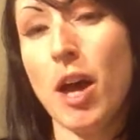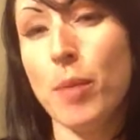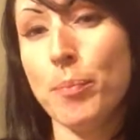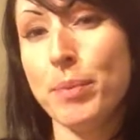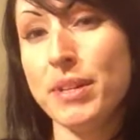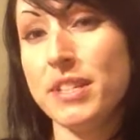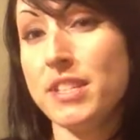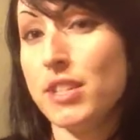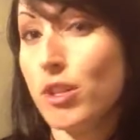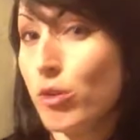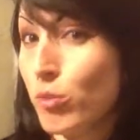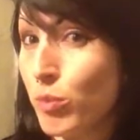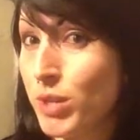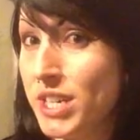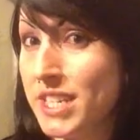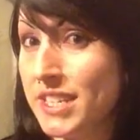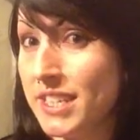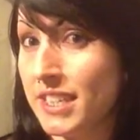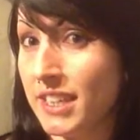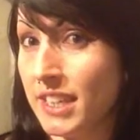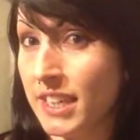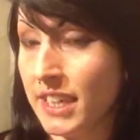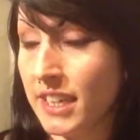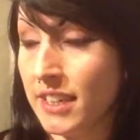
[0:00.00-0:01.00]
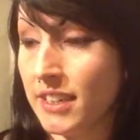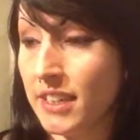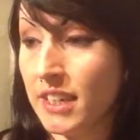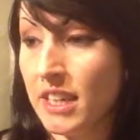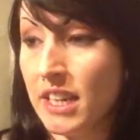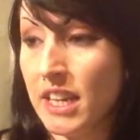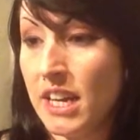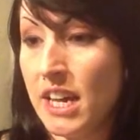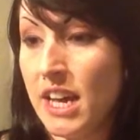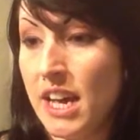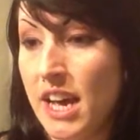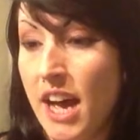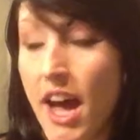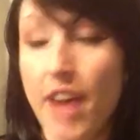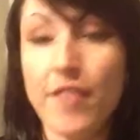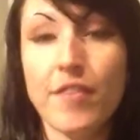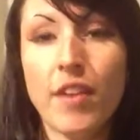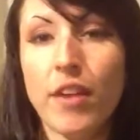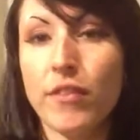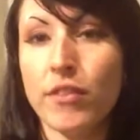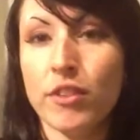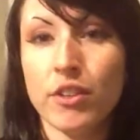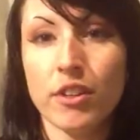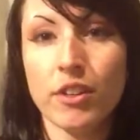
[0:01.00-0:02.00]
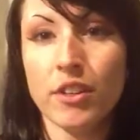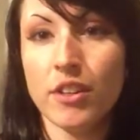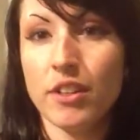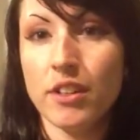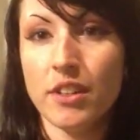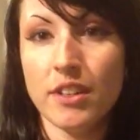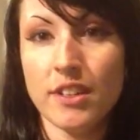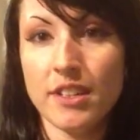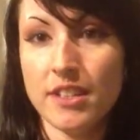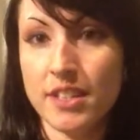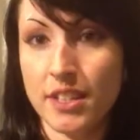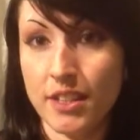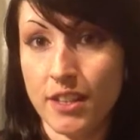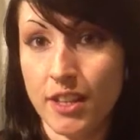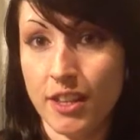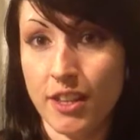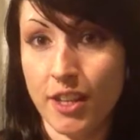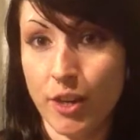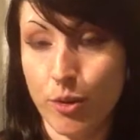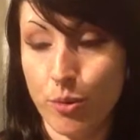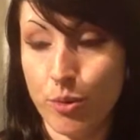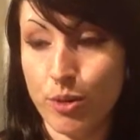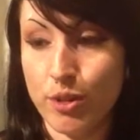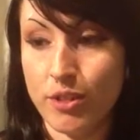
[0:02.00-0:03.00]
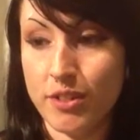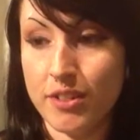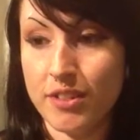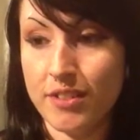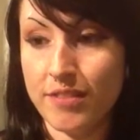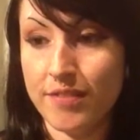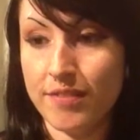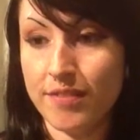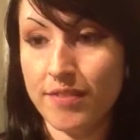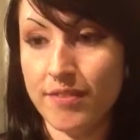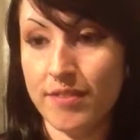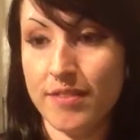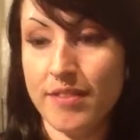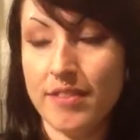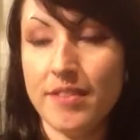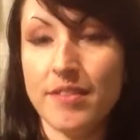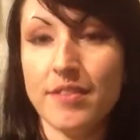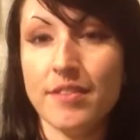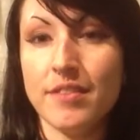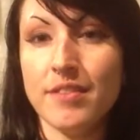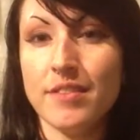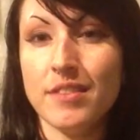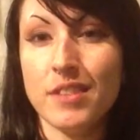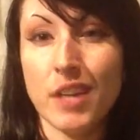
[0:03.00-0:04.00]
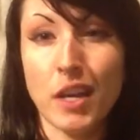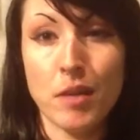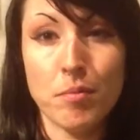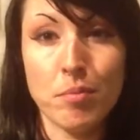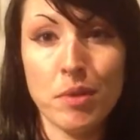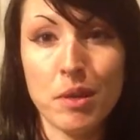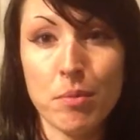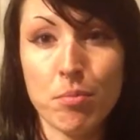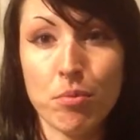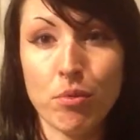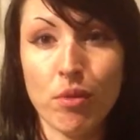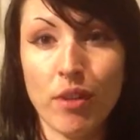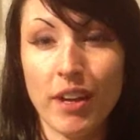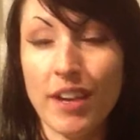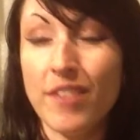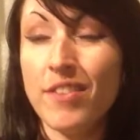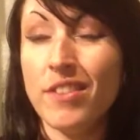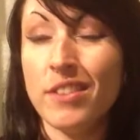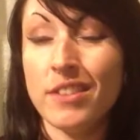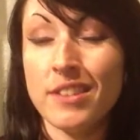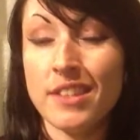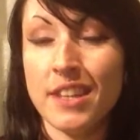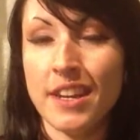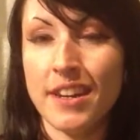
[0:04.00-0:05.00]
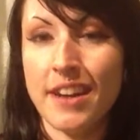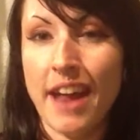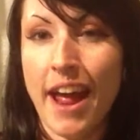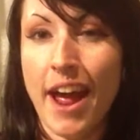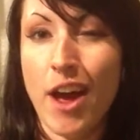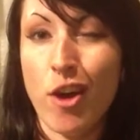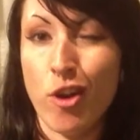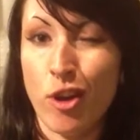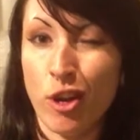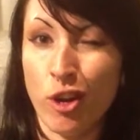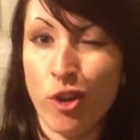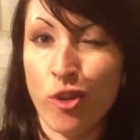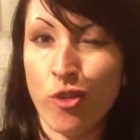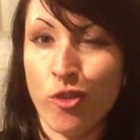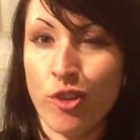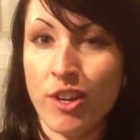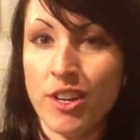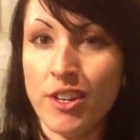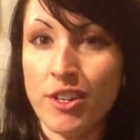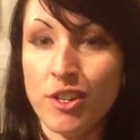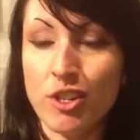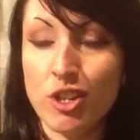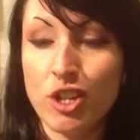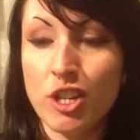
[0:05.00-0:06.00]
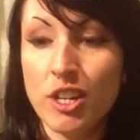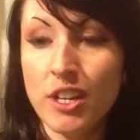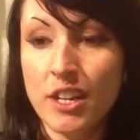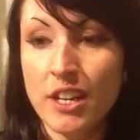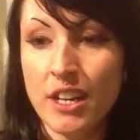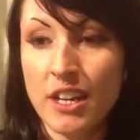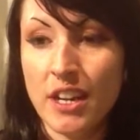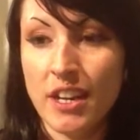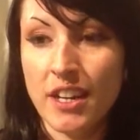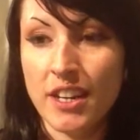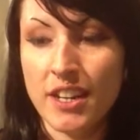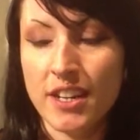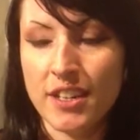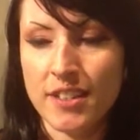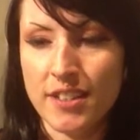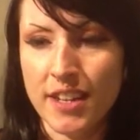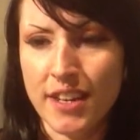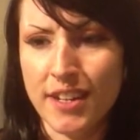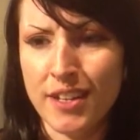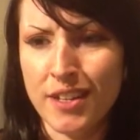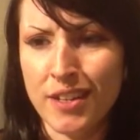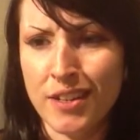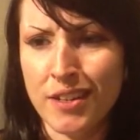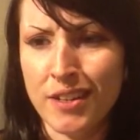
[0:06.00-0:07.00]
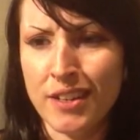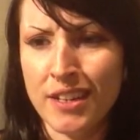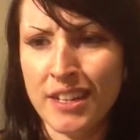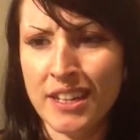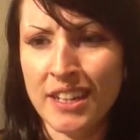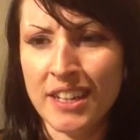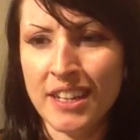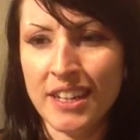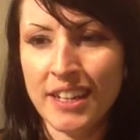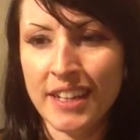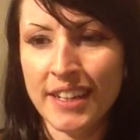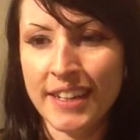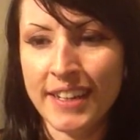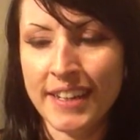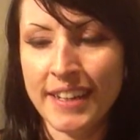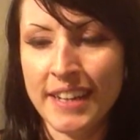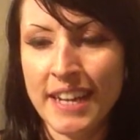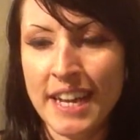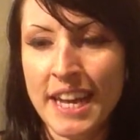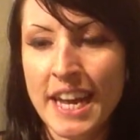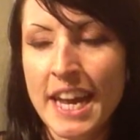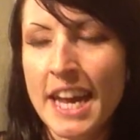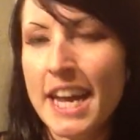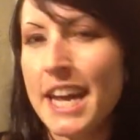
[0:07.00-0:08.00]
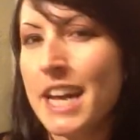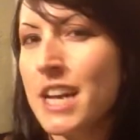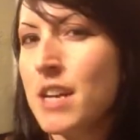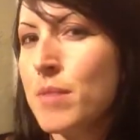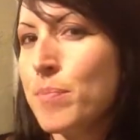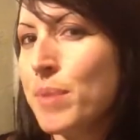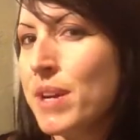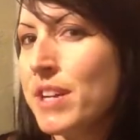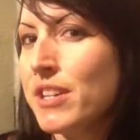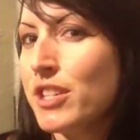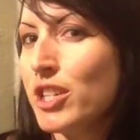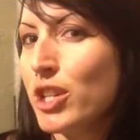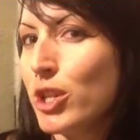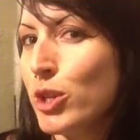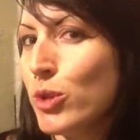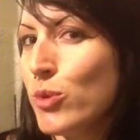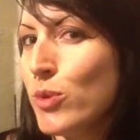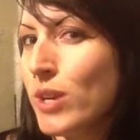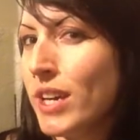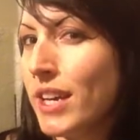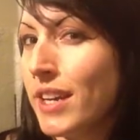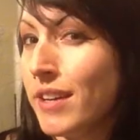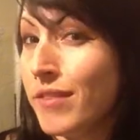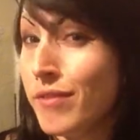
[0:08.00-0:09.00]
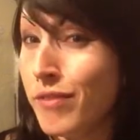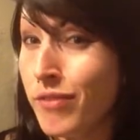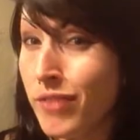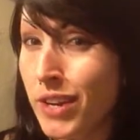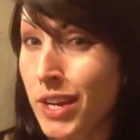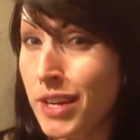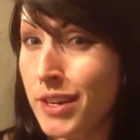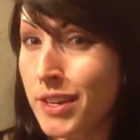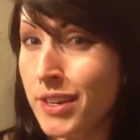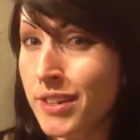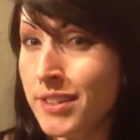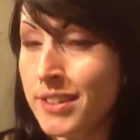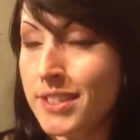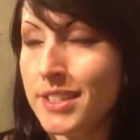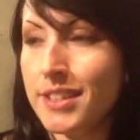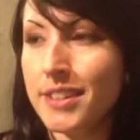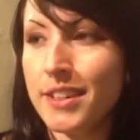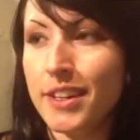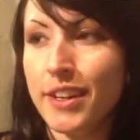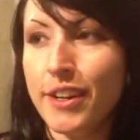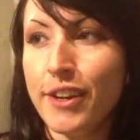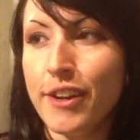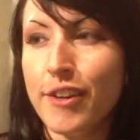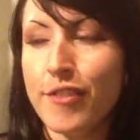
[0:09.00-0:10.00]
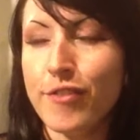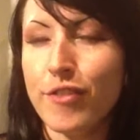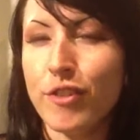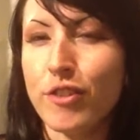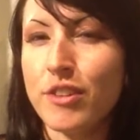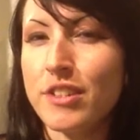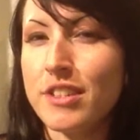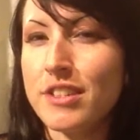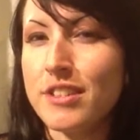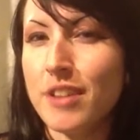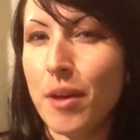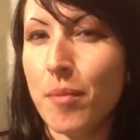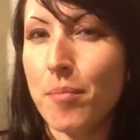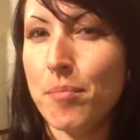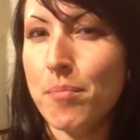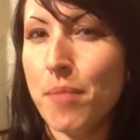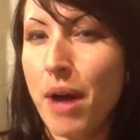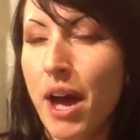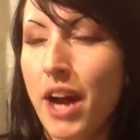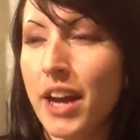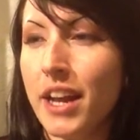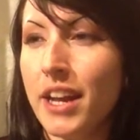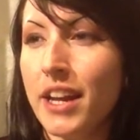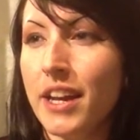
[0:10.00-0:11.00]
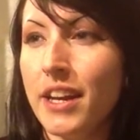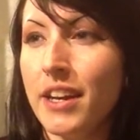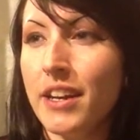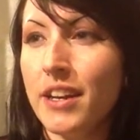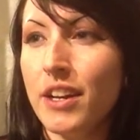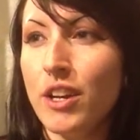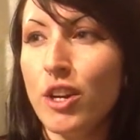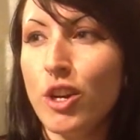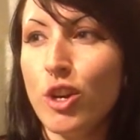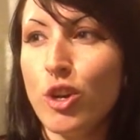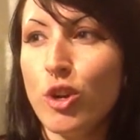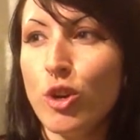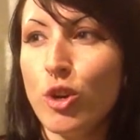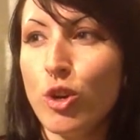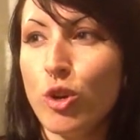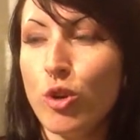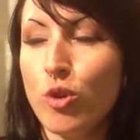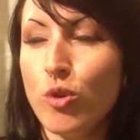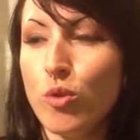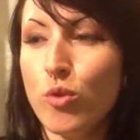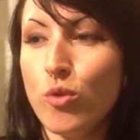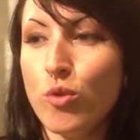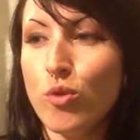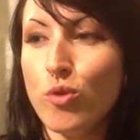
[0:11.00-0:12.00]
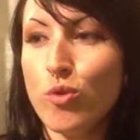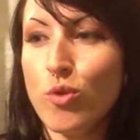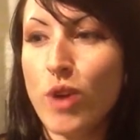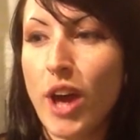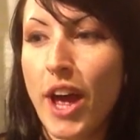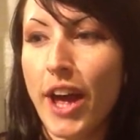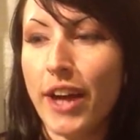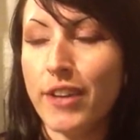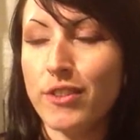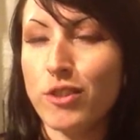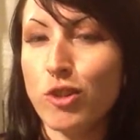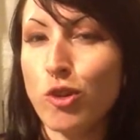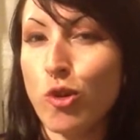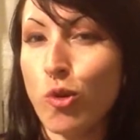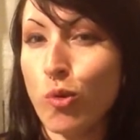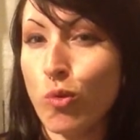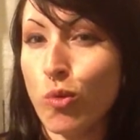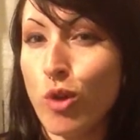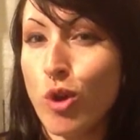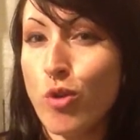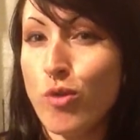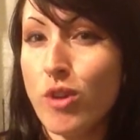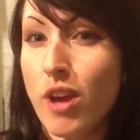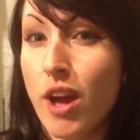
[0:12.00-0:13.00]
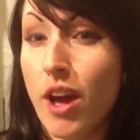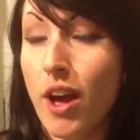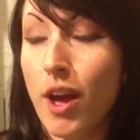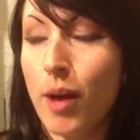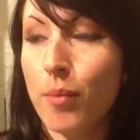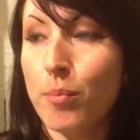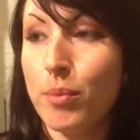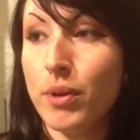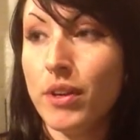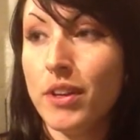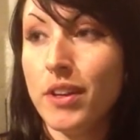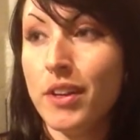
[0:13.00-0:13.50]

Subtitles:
until recently, I've never said that they were dead people. I even said now I cringe, because it'd be too convenient for somebody who has grown up